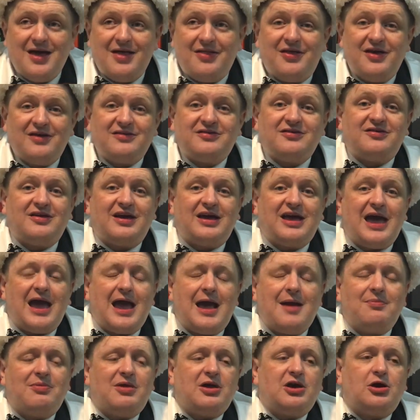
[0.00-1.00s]
This is a
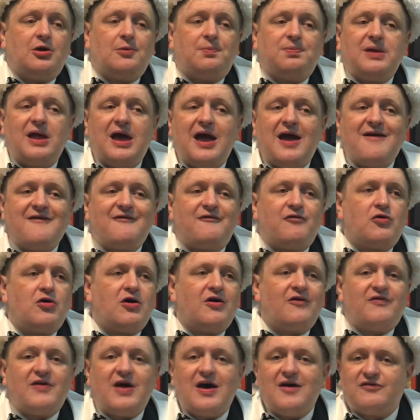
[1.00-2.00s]
game that you'll play 4
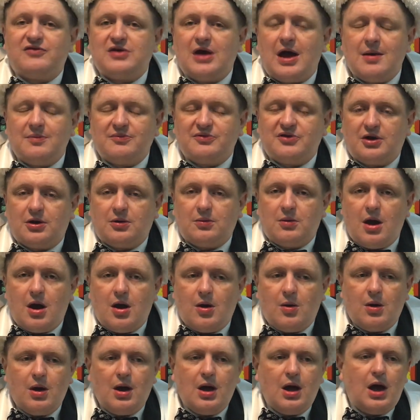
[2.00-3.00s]
or 5 times in a
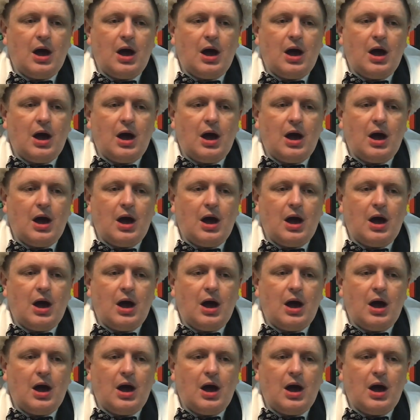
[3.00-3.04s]
row.